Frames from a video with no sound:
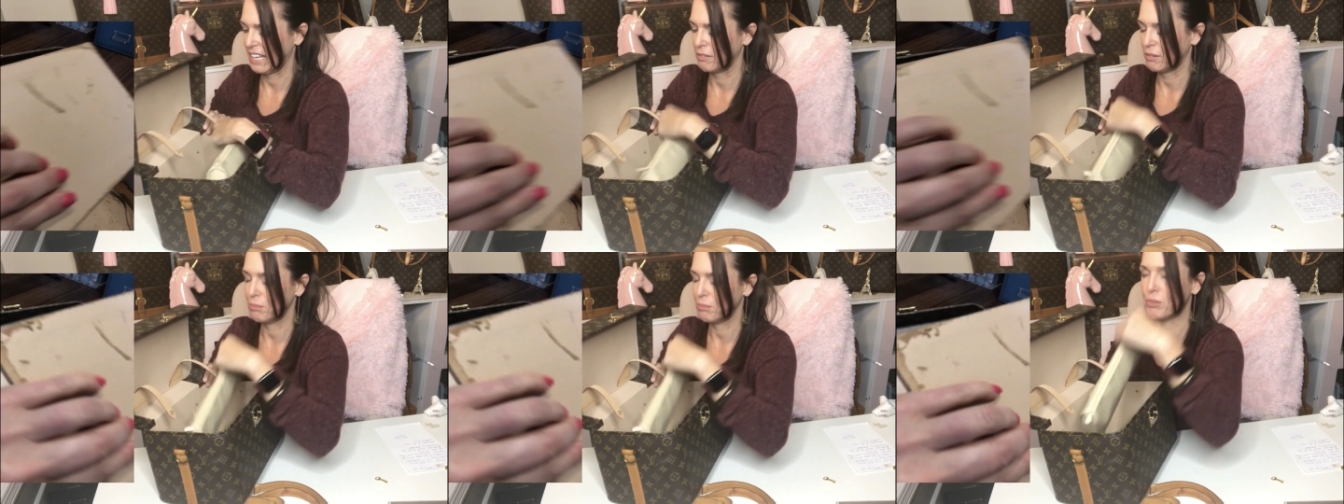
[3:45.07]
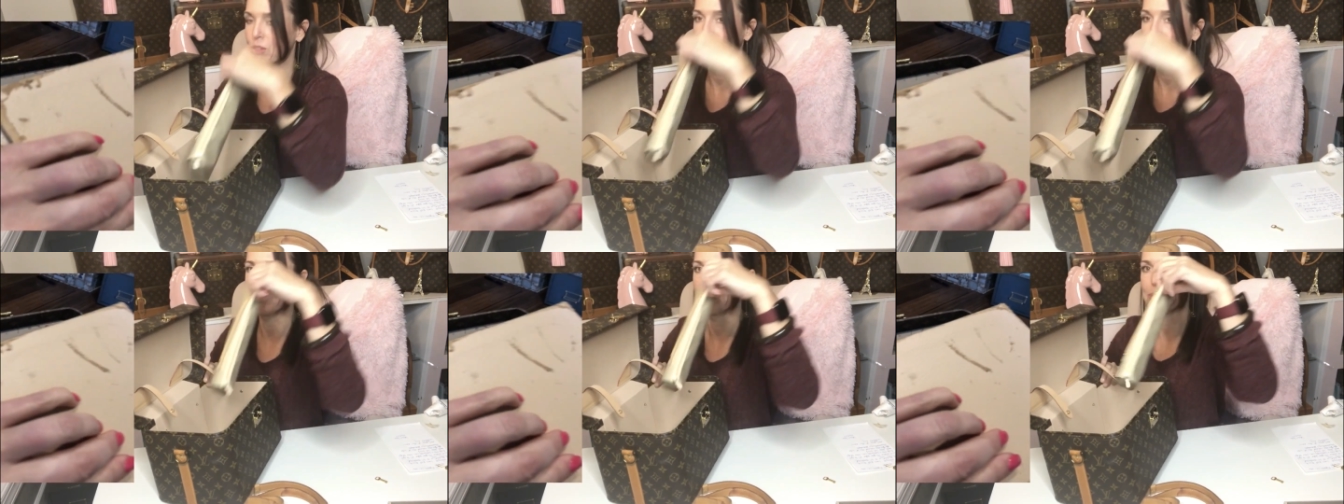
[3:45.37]

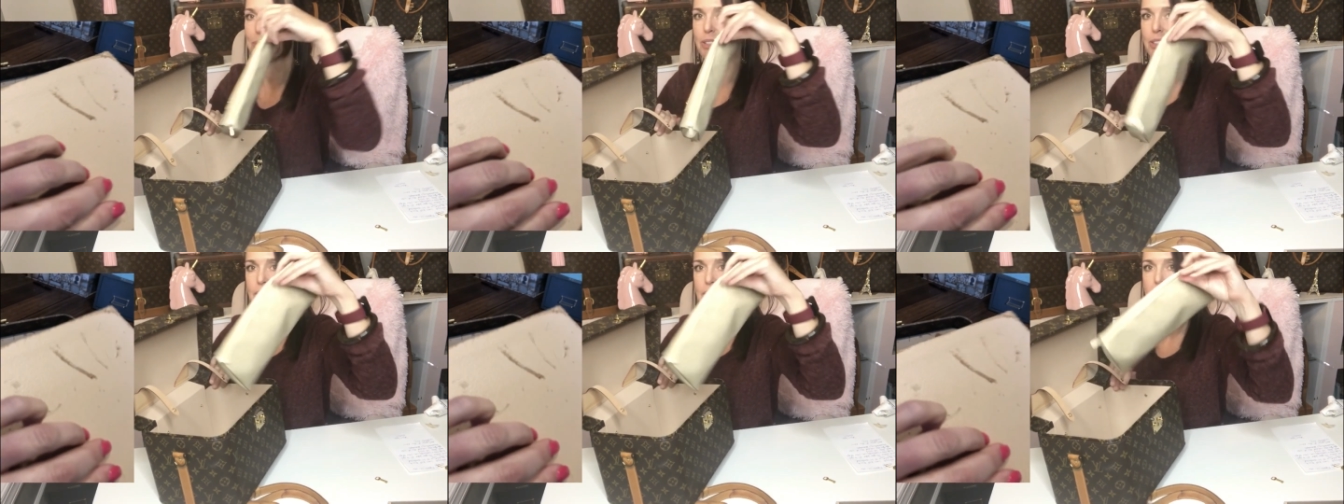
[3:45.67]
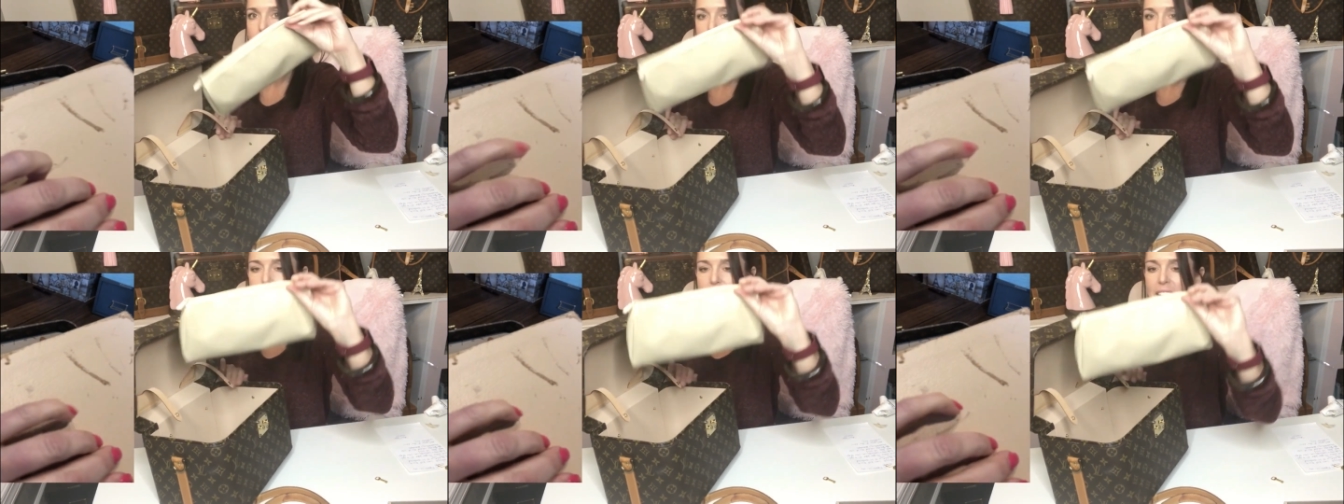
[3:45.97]
removable
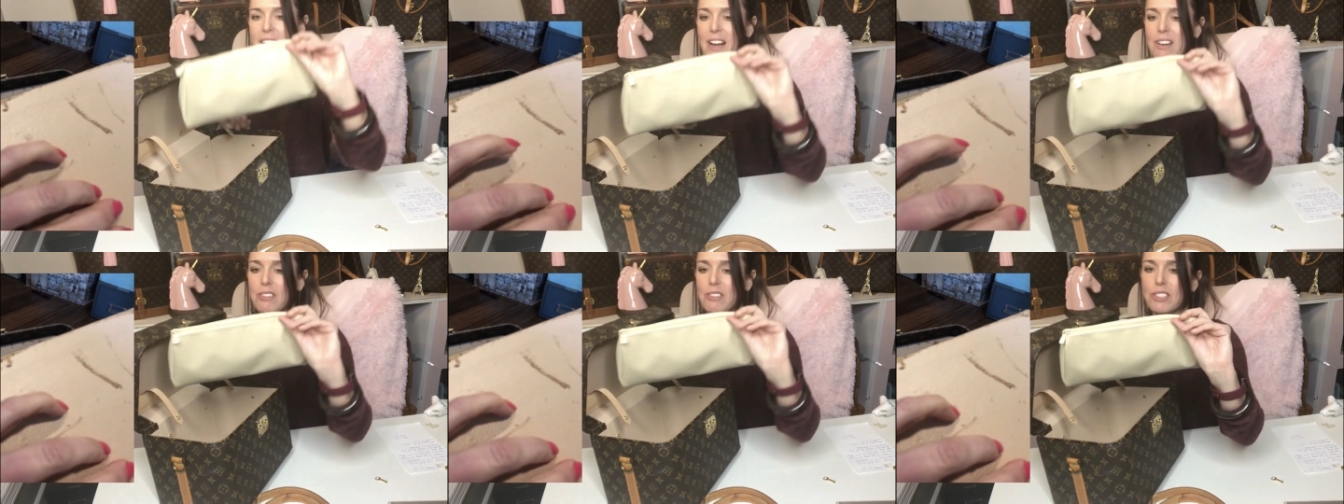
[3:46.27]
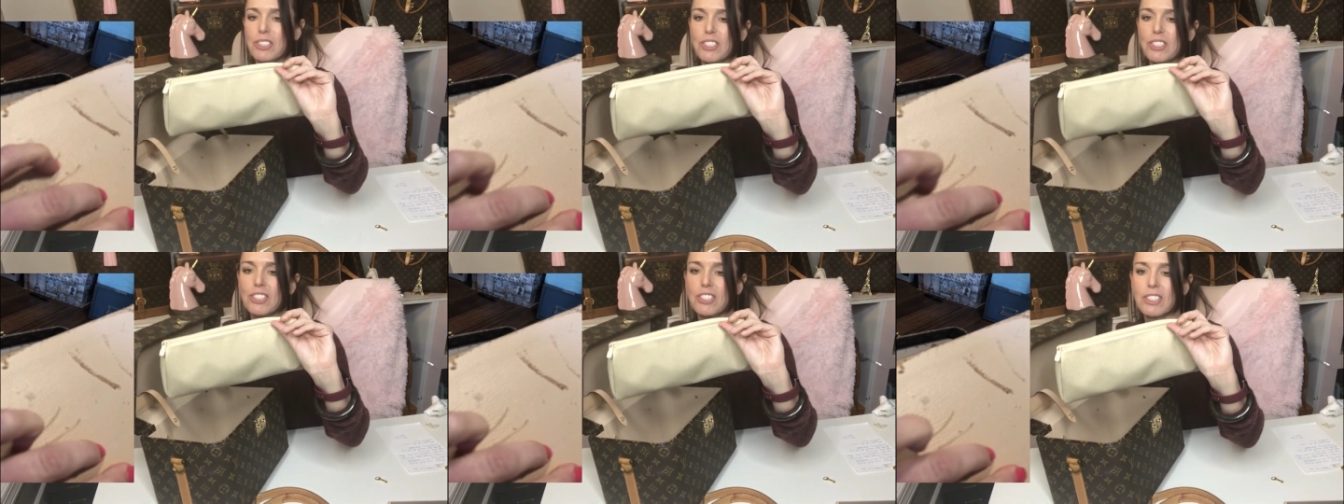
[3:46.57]

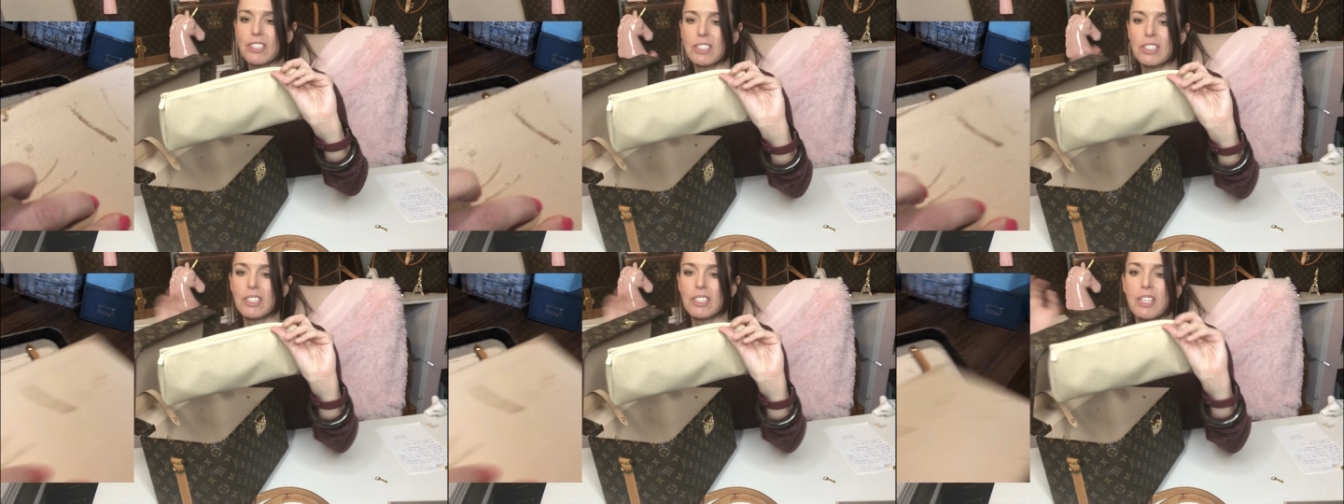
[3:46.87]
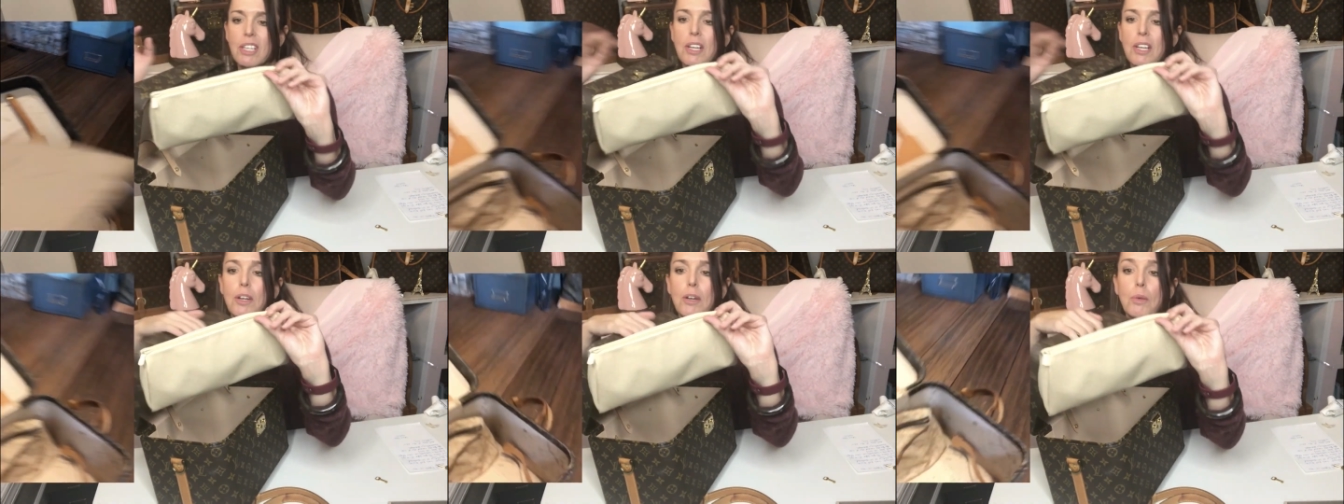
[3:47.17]
pouch,
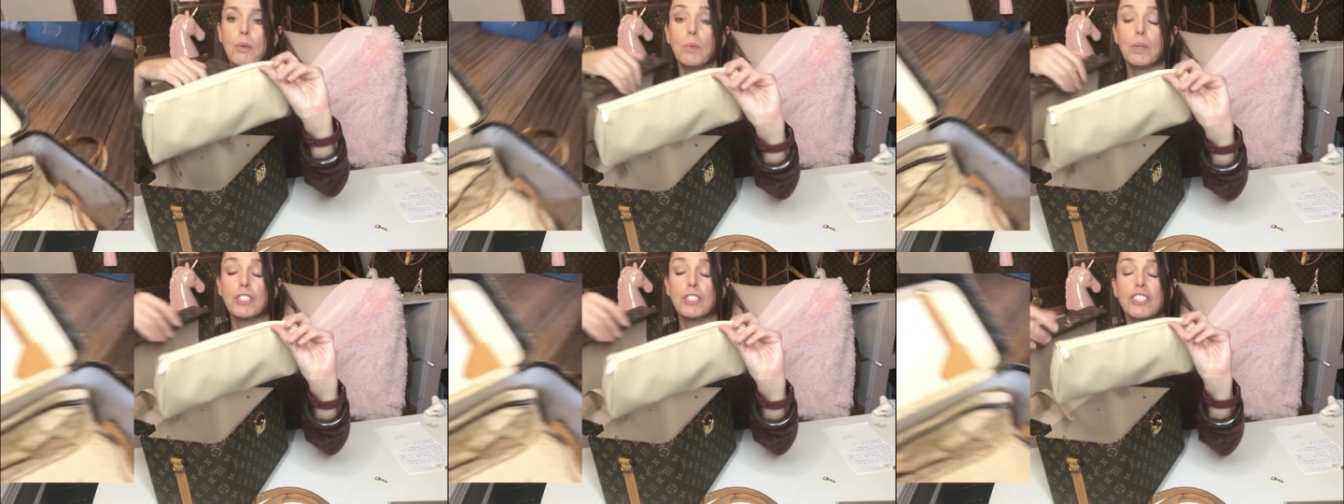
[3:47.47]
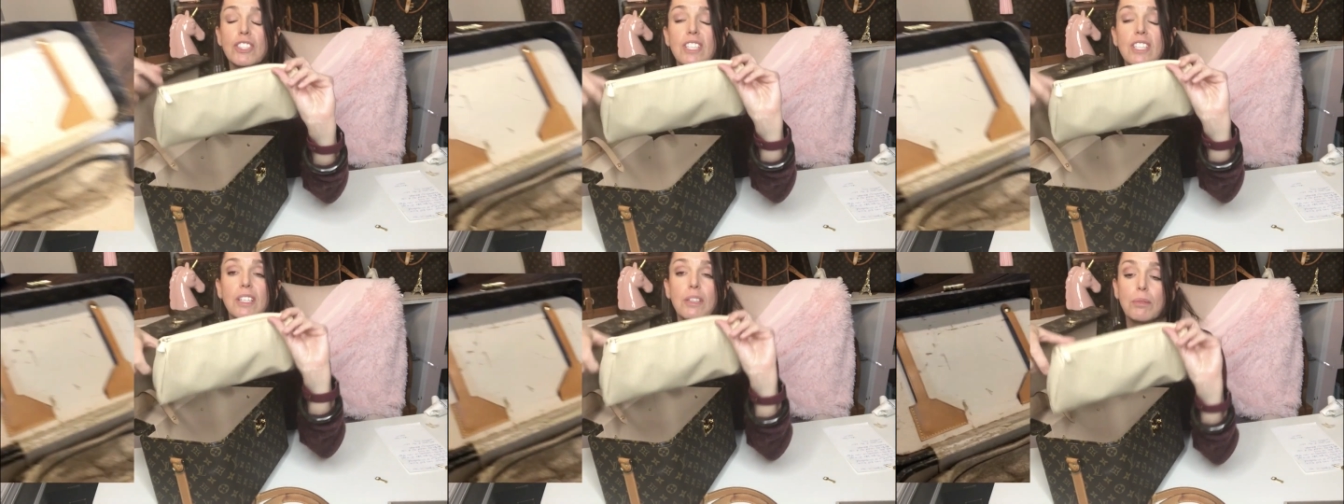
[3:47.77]

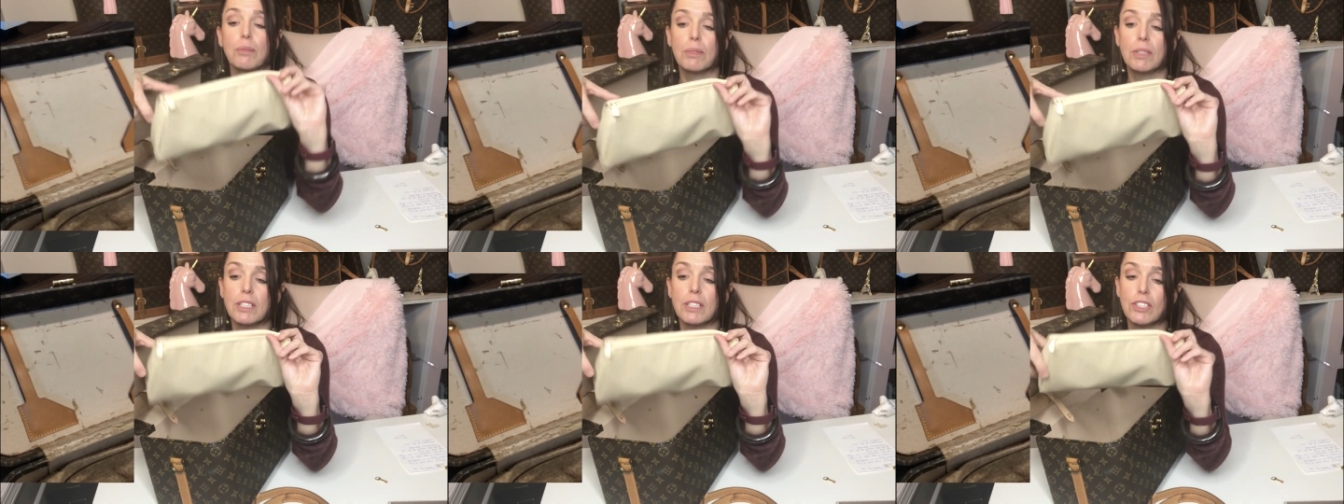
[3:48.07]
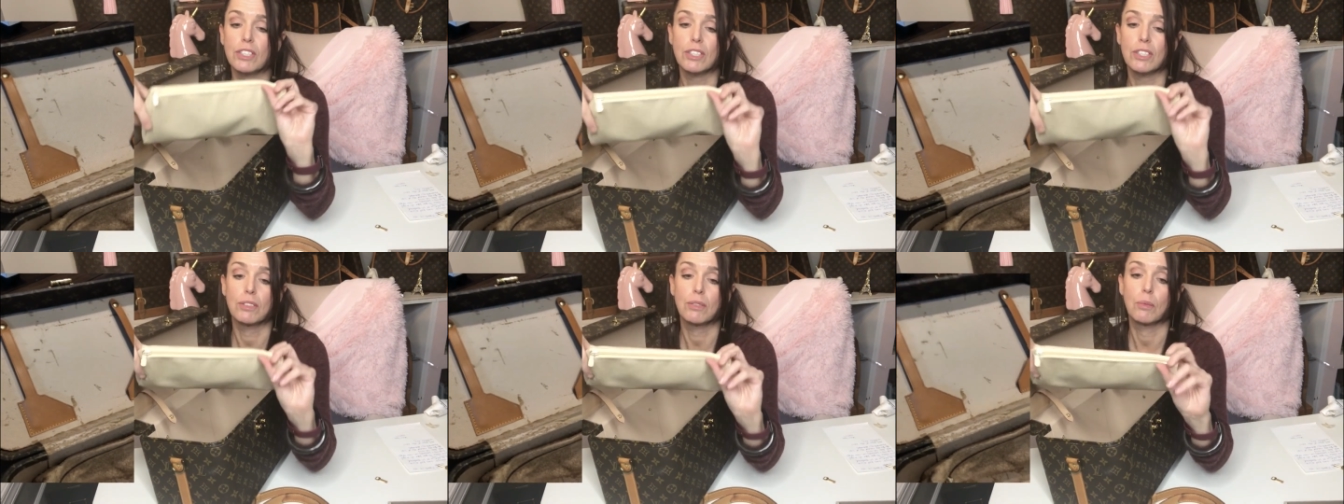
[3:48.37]
which the
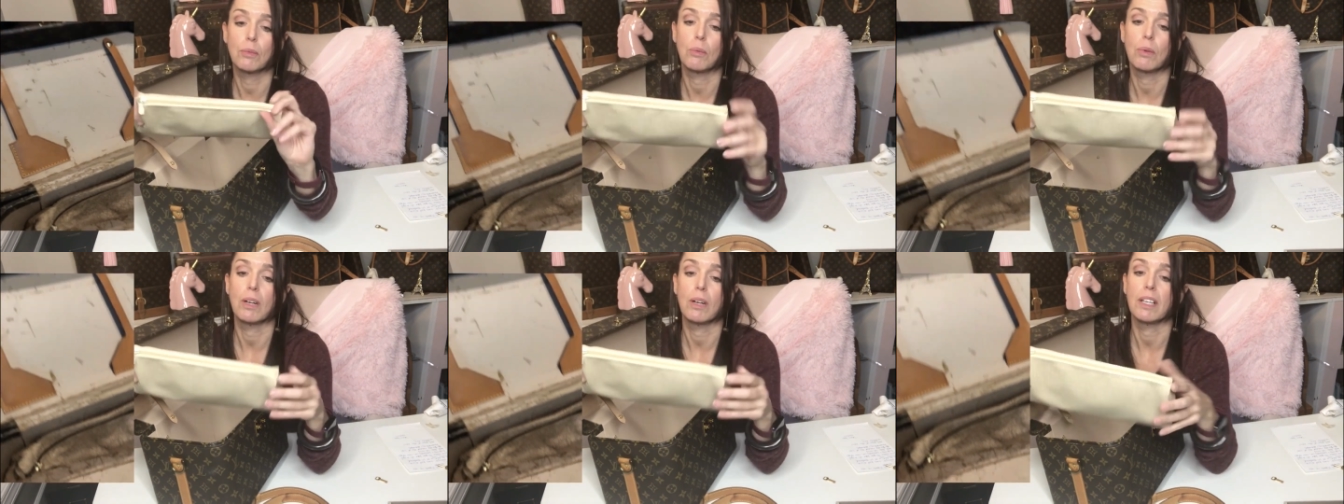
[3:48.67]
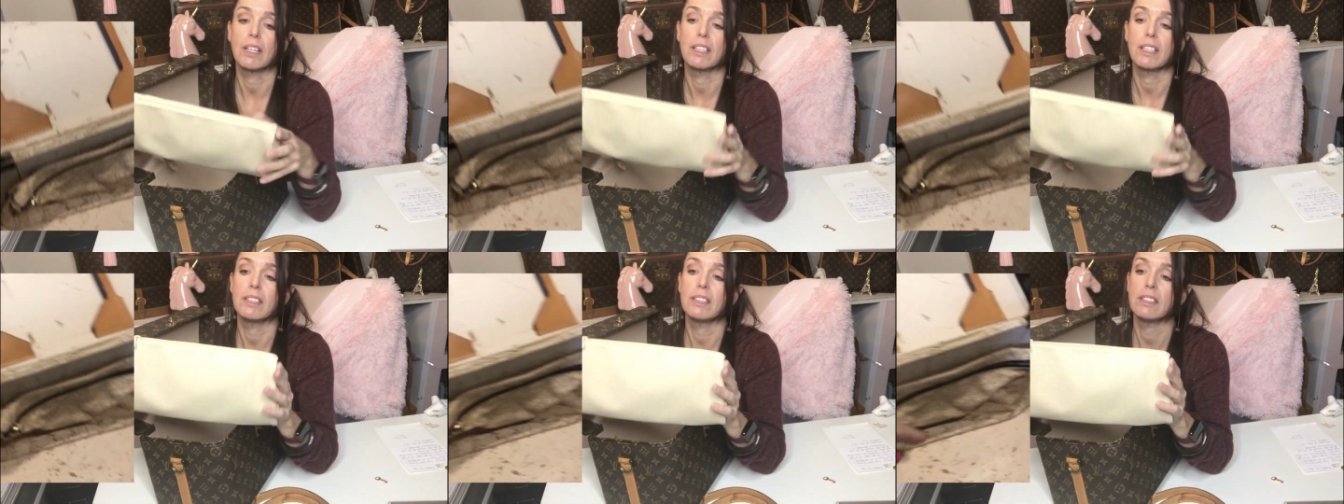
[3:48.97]
original
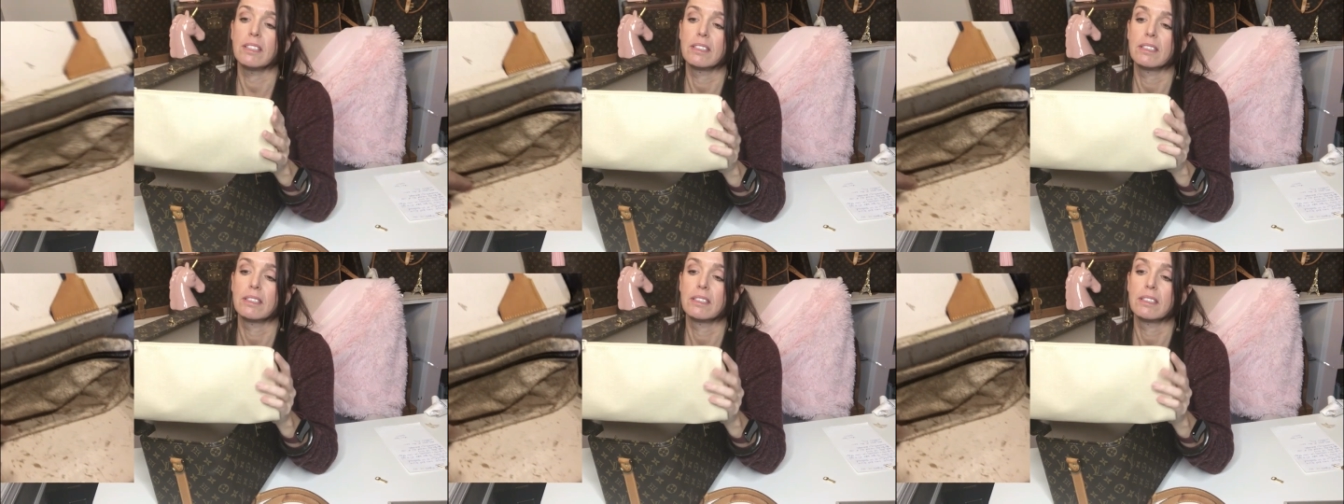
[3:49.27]
one